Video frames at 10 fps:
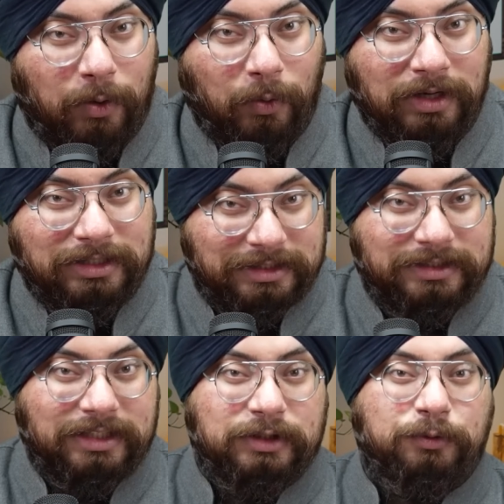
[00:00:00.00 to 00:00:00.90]
now,
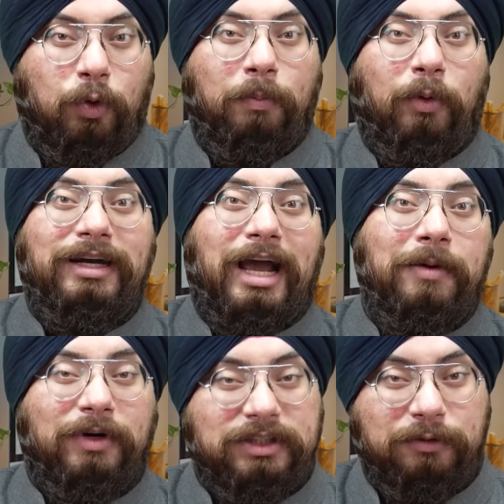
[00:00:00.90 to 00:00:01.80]
since it is
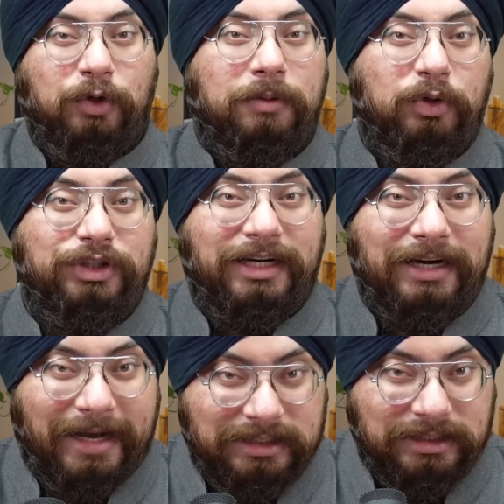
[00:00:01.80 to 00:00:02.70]
4.9% for the
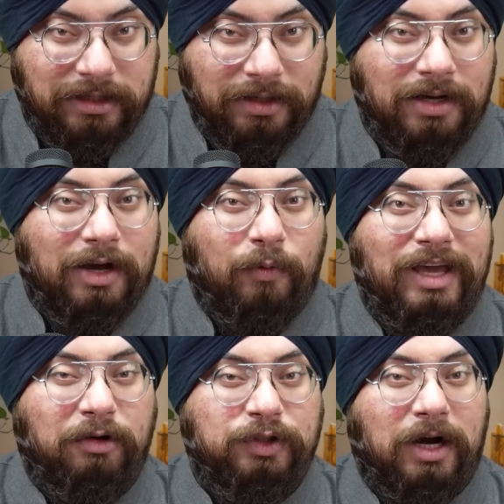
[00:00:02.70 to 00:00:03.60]
projected next year,
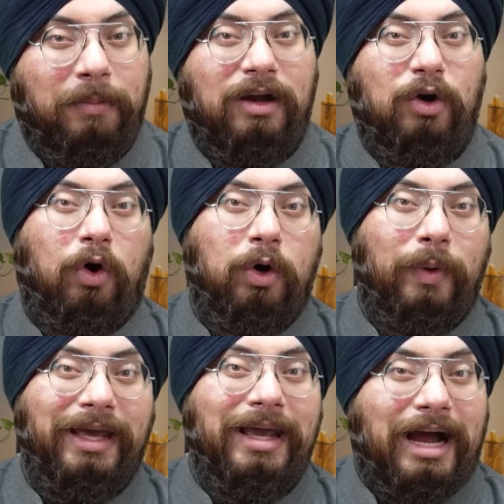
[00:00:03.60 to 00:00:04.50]
we have come a long
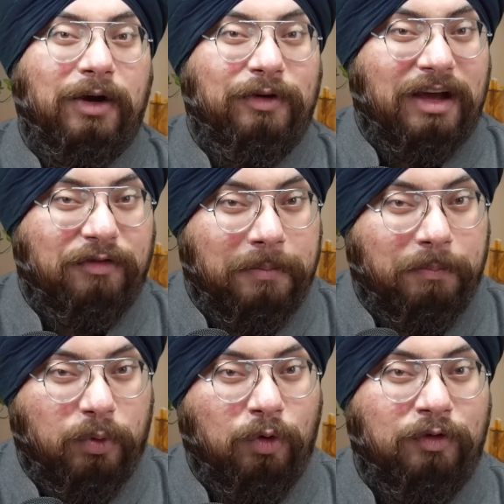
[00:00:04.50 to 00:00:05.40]
way and we have
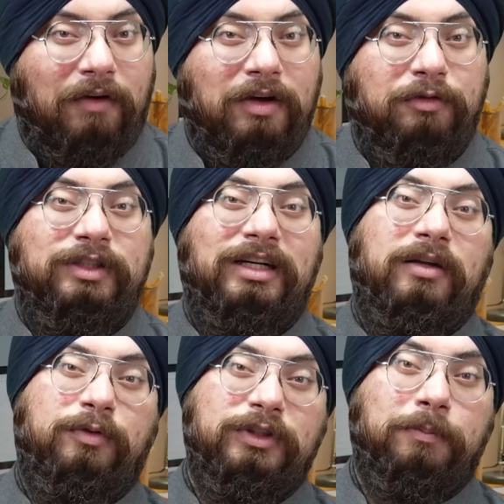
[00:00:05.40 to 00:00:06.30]
improved our fiscal
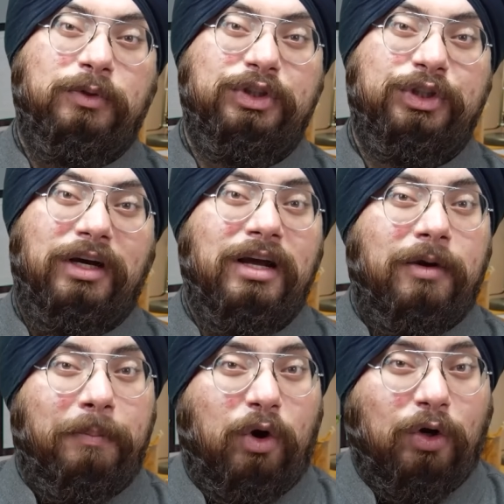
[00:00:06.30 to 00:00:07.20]
deficit position
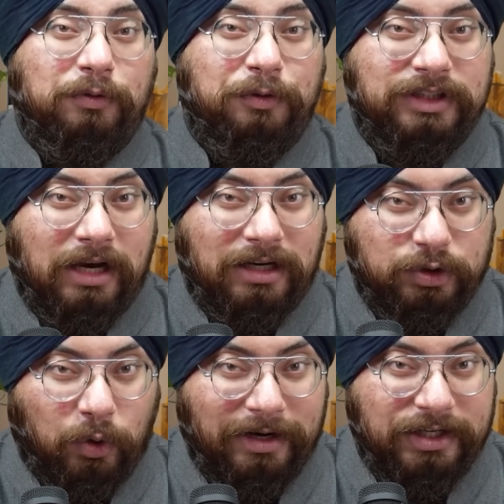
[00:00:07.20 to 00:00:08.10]
because of fiscal
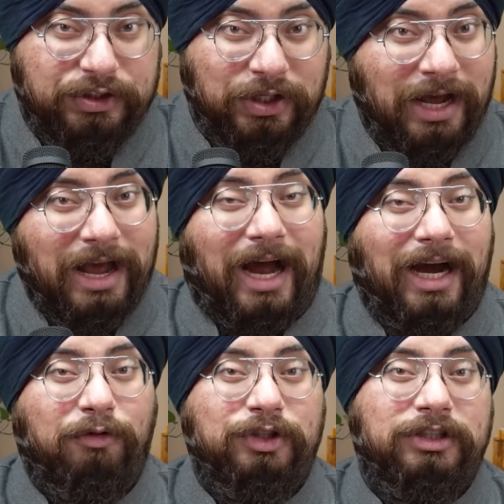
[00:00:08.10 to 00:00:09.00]
consolidation
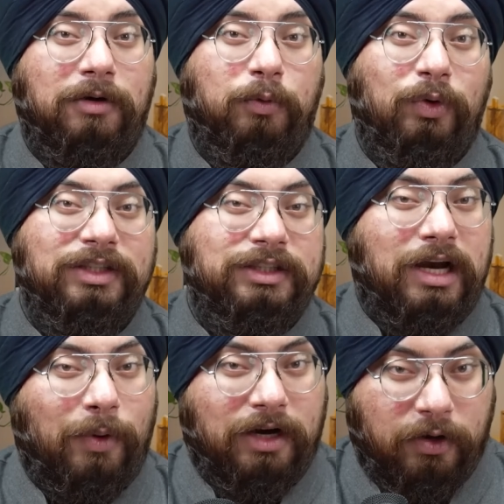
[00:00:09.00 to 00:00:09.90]
and fiscal prudence
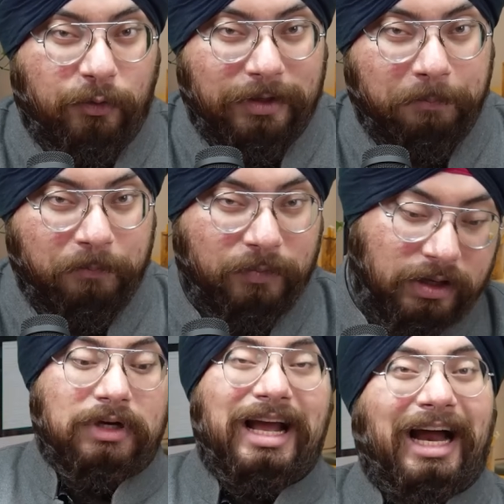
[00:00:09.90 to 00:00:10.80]
in our country.
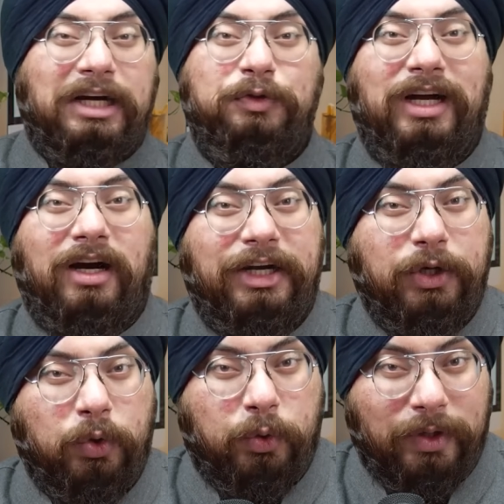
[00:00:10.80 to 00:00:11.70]
And if we
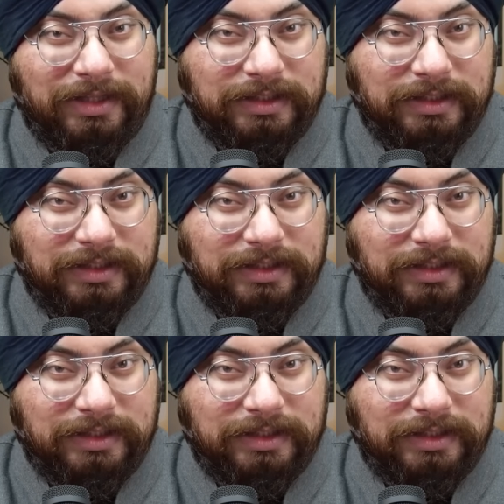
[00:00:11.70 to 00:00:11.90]
continue doing